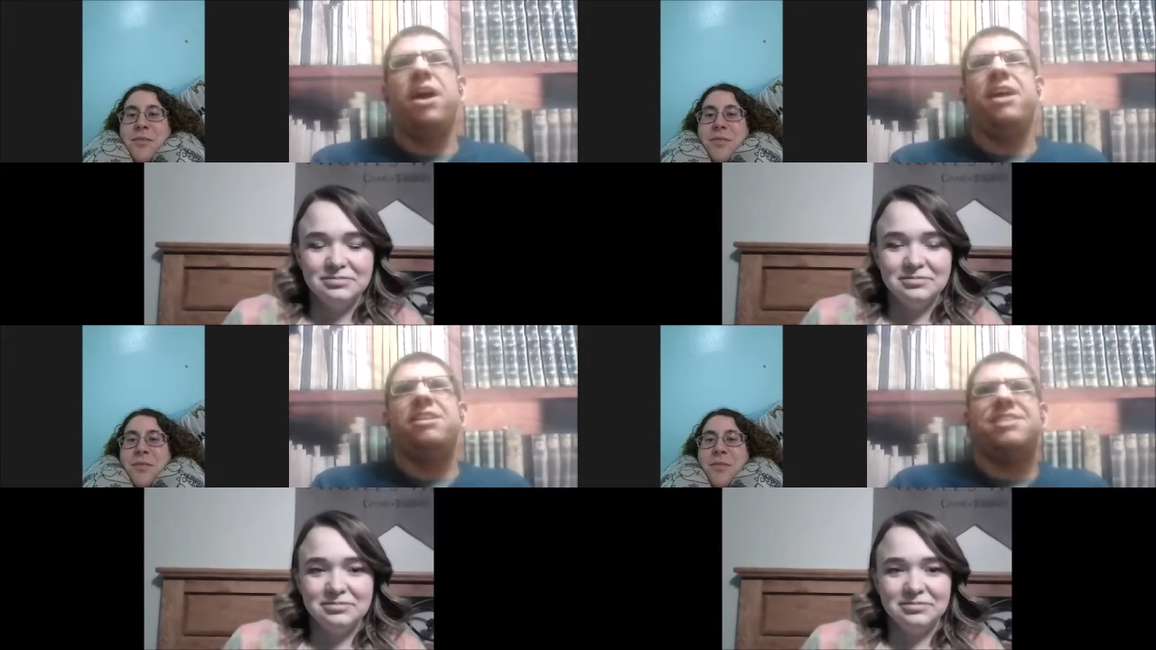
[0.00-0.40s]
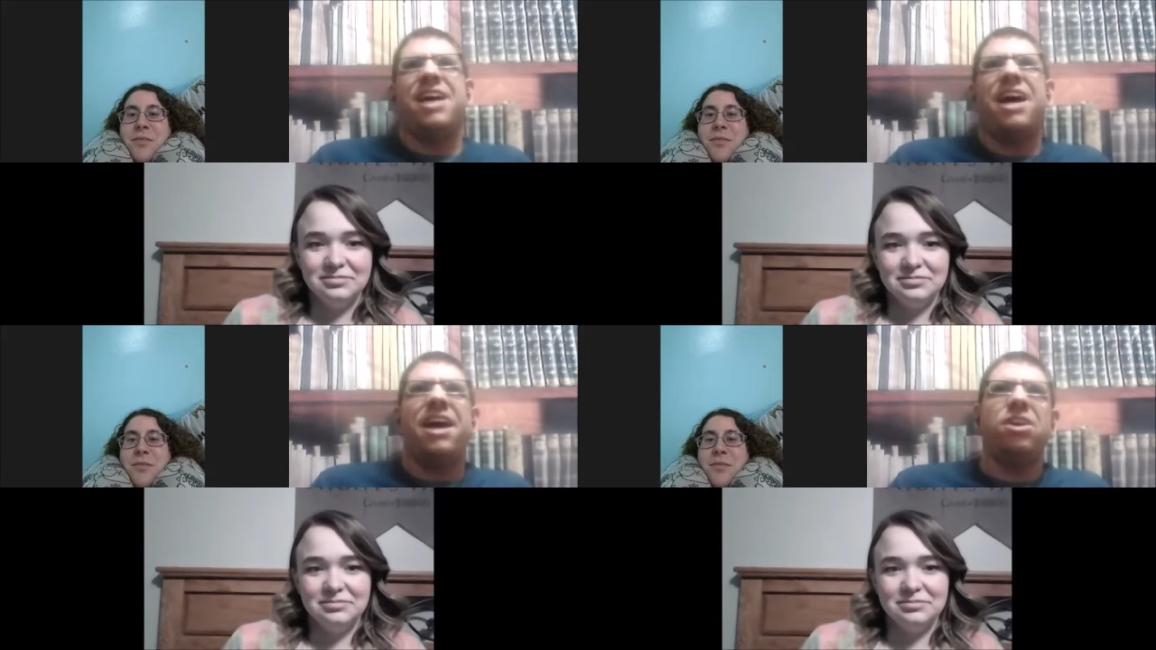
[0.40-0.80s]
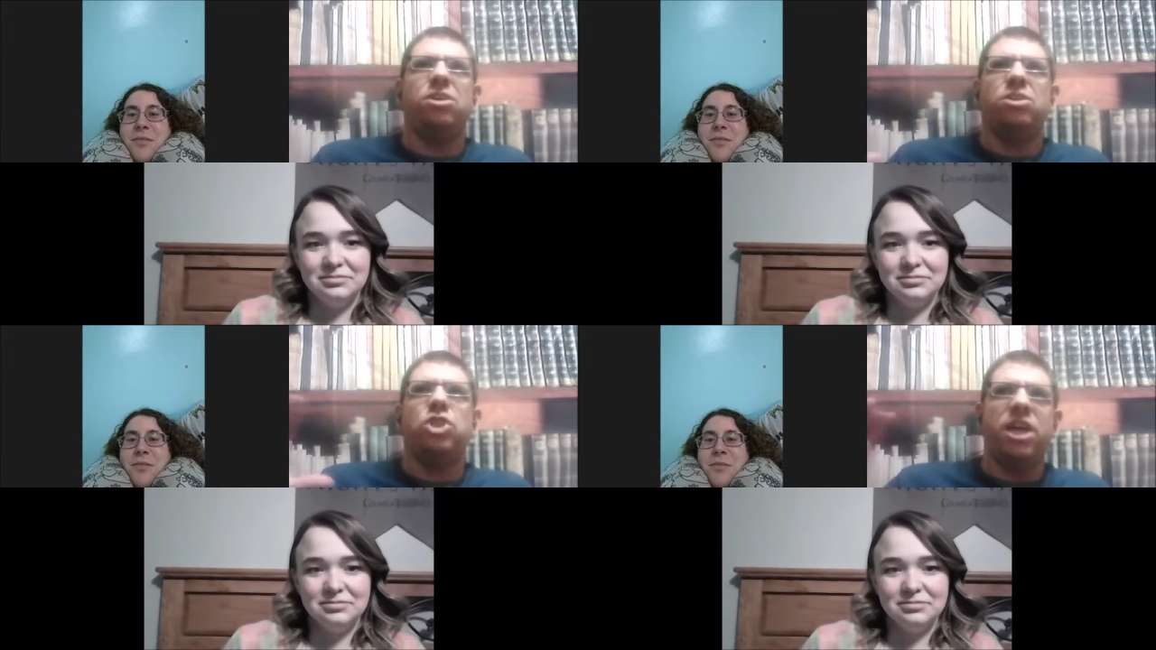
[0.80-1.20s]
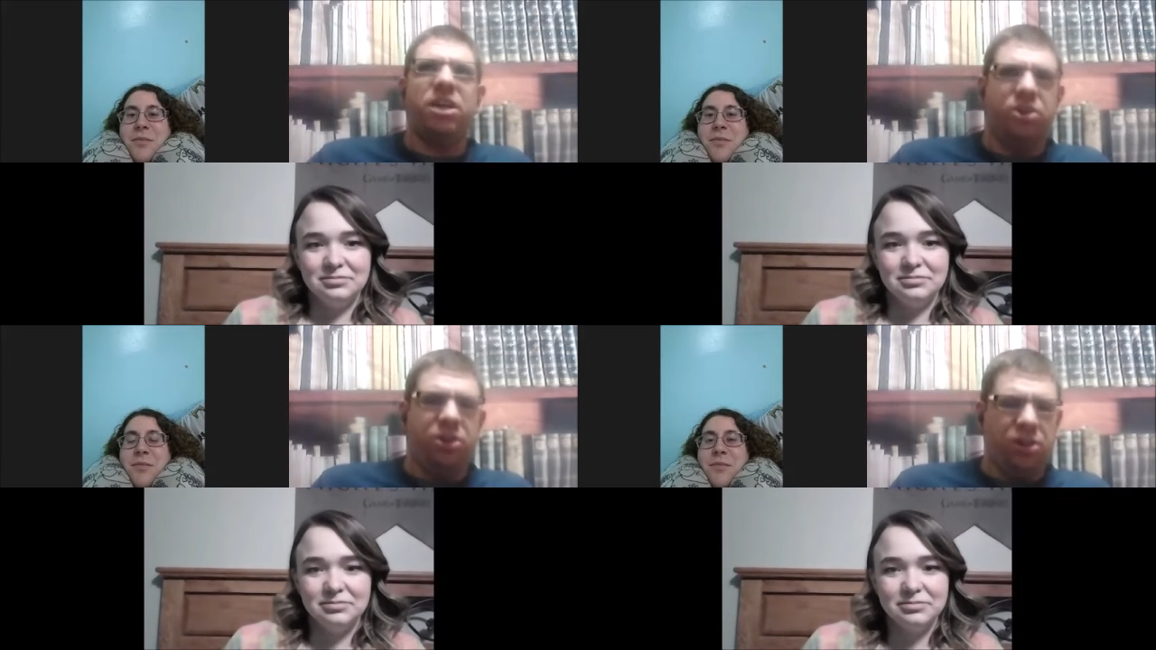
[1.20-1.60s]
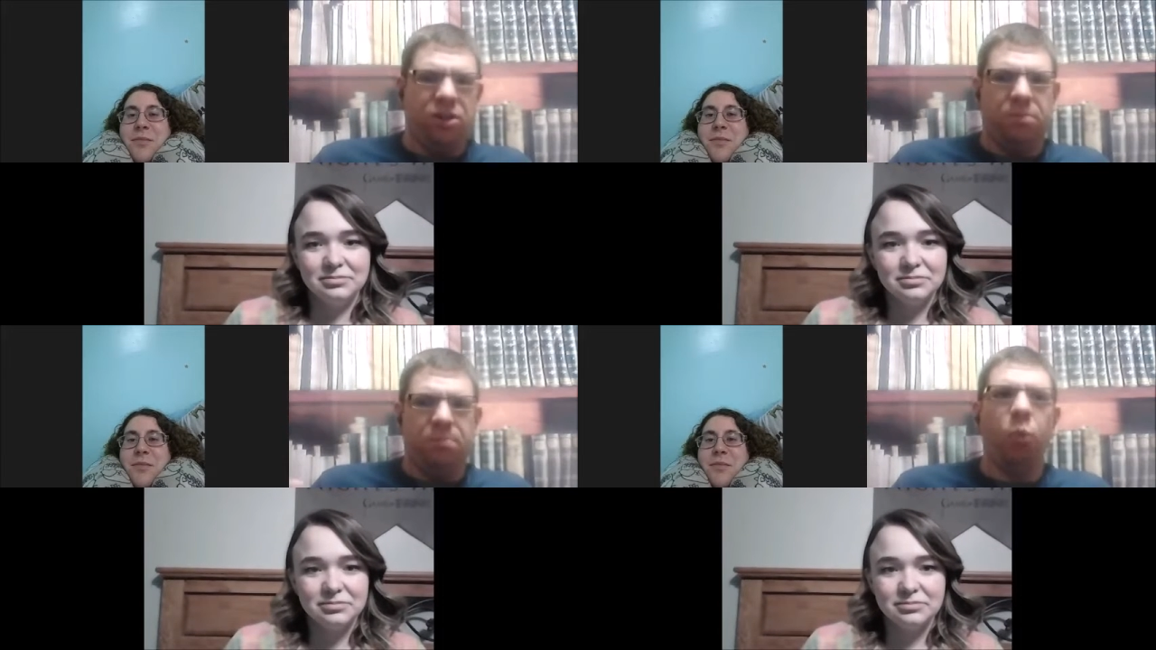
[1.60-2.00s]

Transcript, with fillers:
Speaker 1: an entire gender,